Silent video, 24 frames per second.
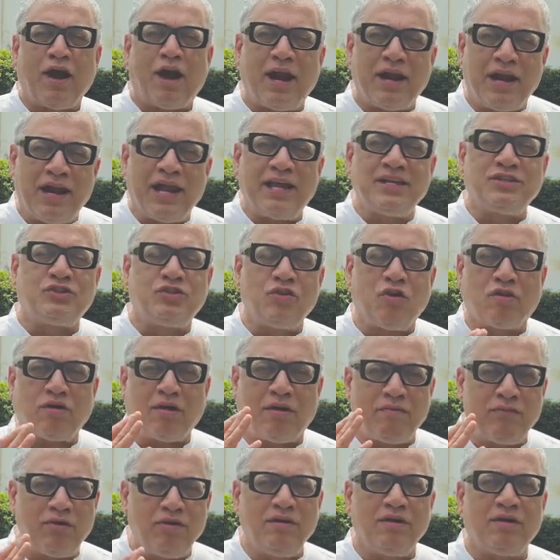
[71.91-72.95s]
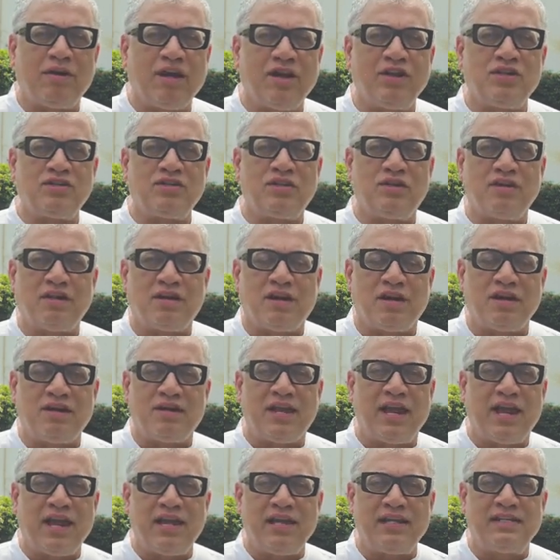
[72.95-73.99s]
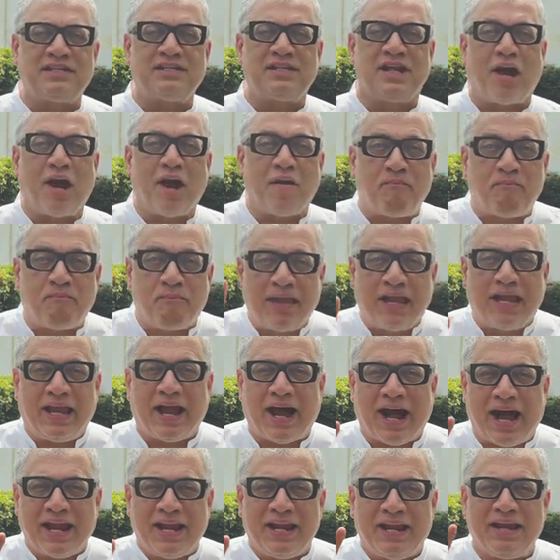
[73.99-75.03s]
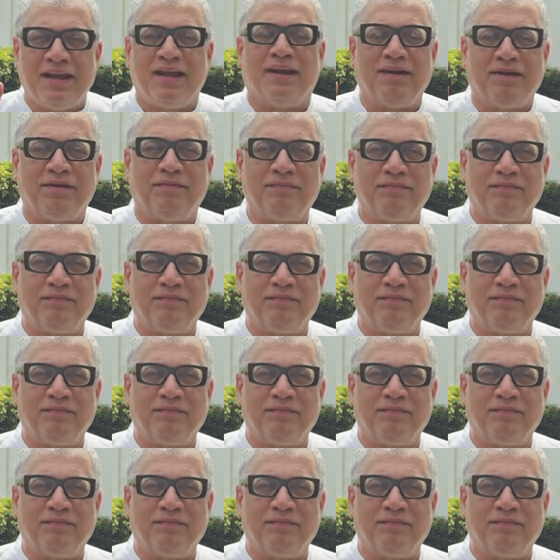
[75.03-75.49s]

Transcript: unless your communication contains a big idea,